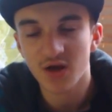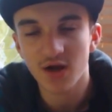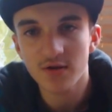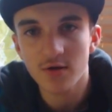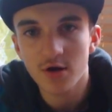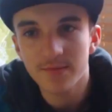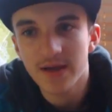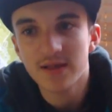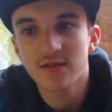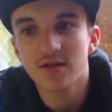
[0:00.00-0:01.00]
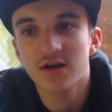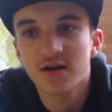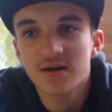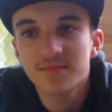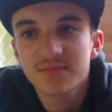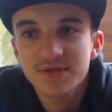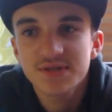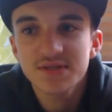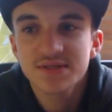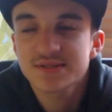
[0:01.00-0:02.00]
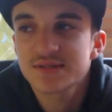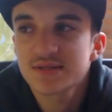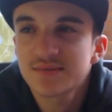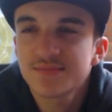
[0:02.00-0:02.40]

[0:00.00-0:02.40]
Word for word: I don't know, man. Um, this is